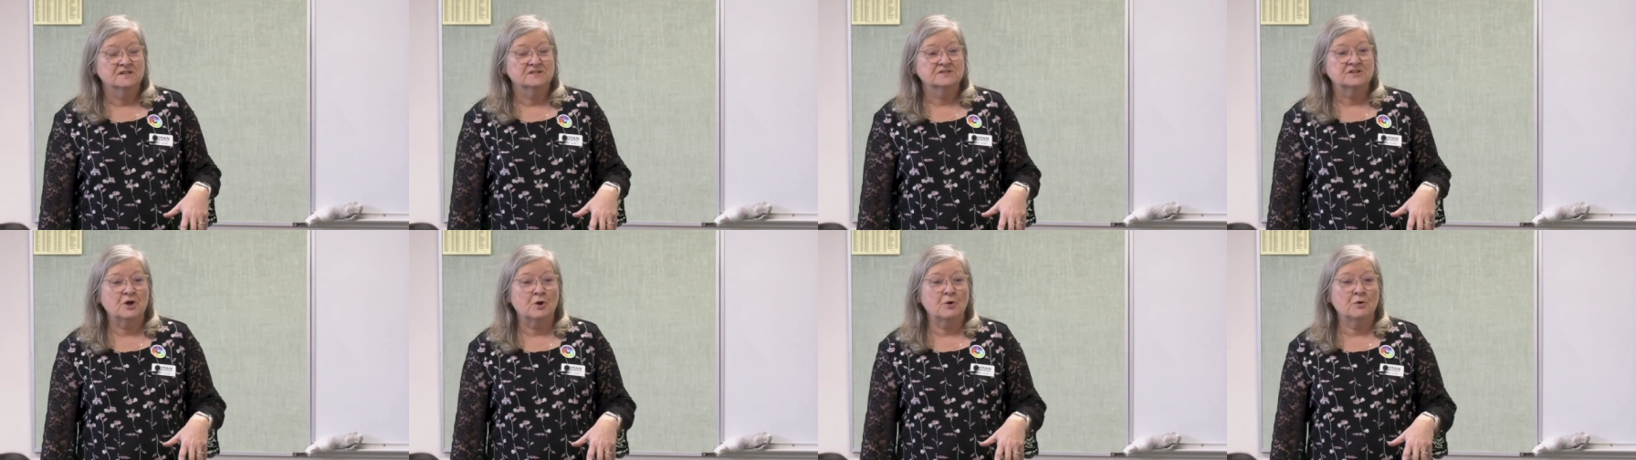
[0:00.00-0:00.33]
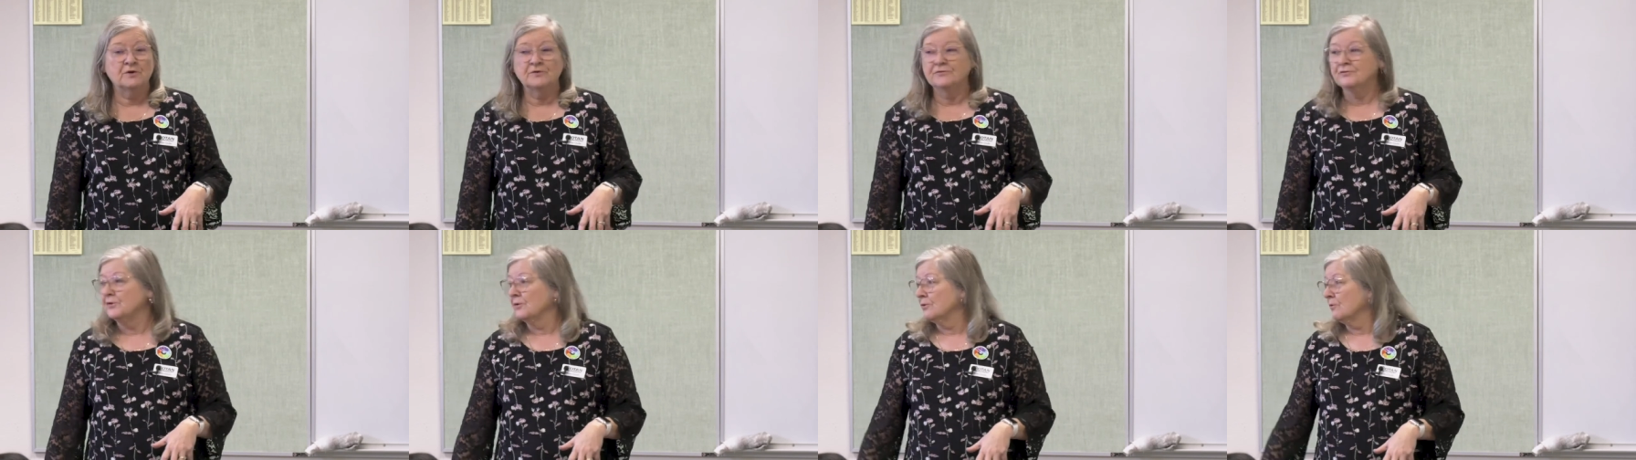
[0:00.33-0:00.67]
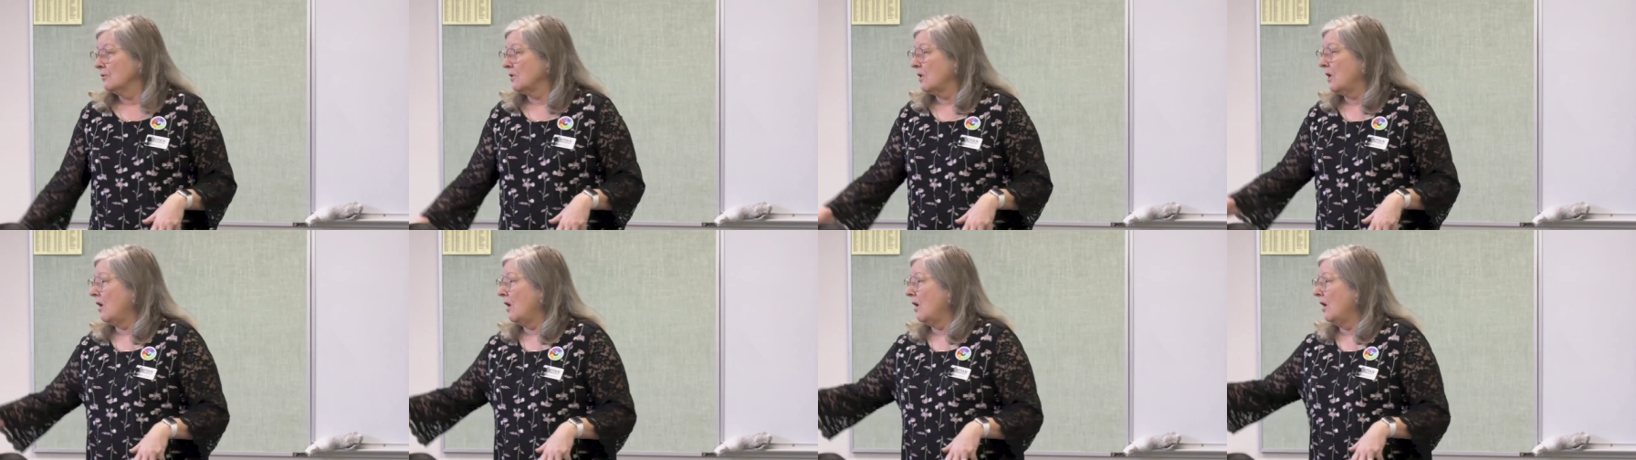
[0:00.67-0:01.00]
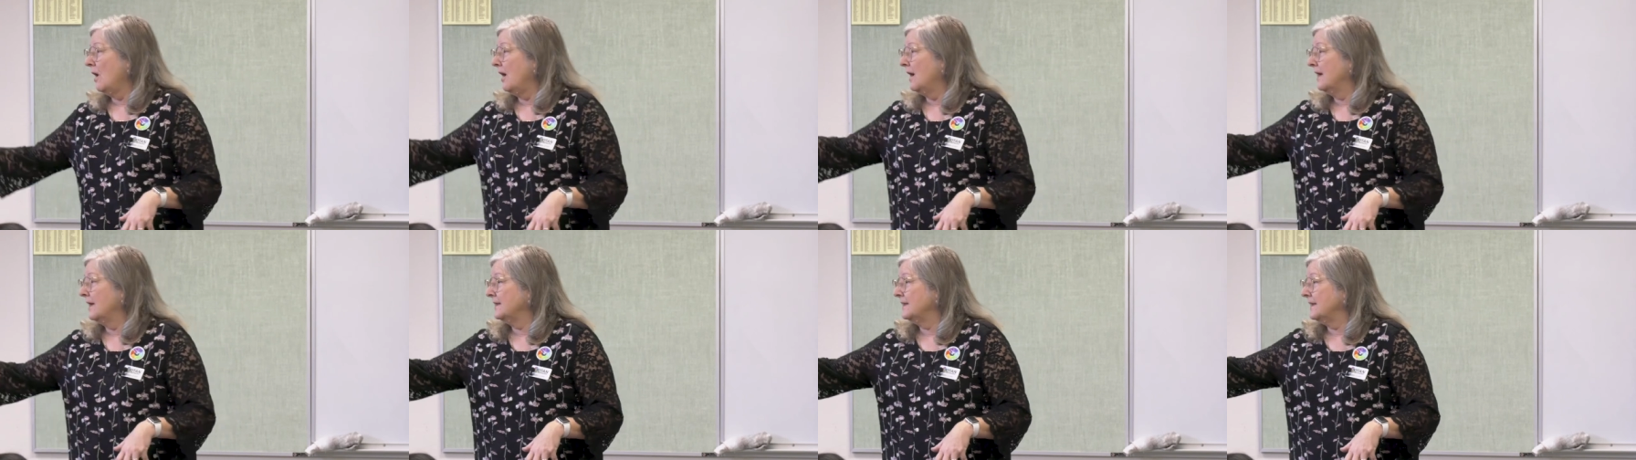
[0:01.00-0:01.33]
so if you're
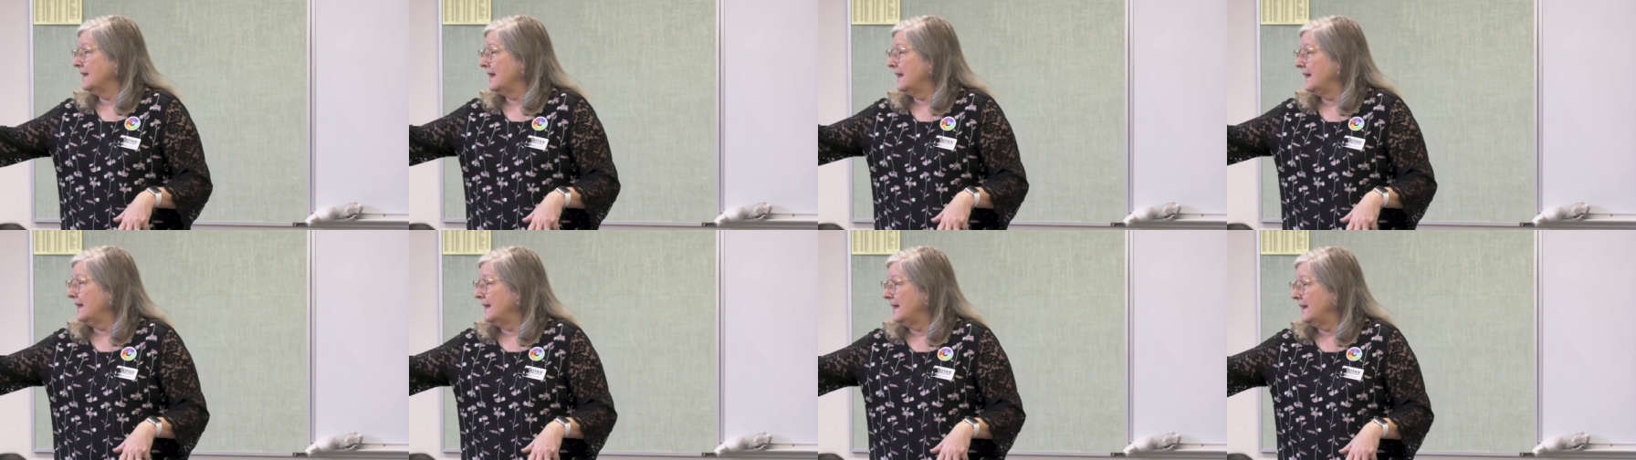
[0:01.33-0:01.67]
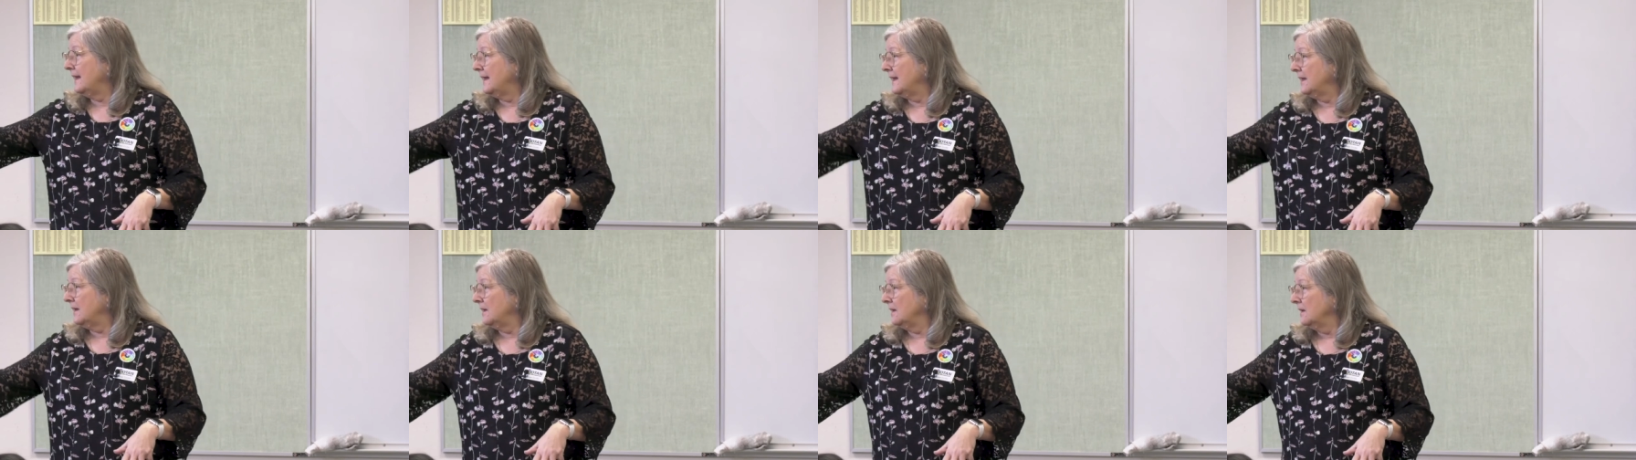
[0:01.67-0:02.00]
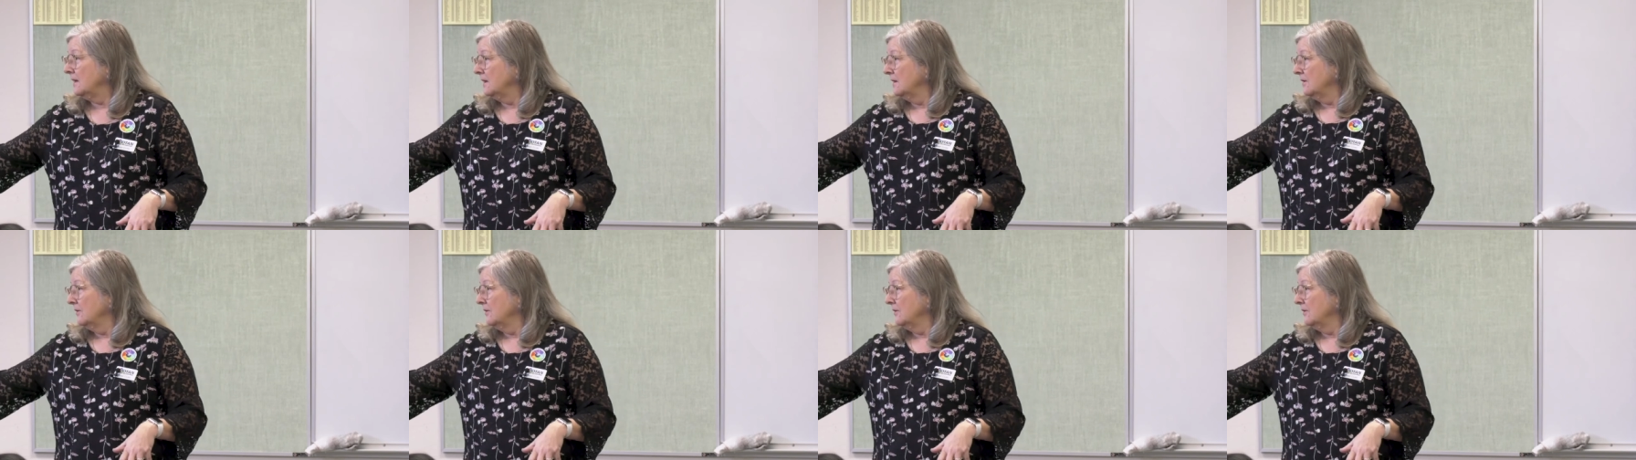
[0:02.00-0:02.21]
on a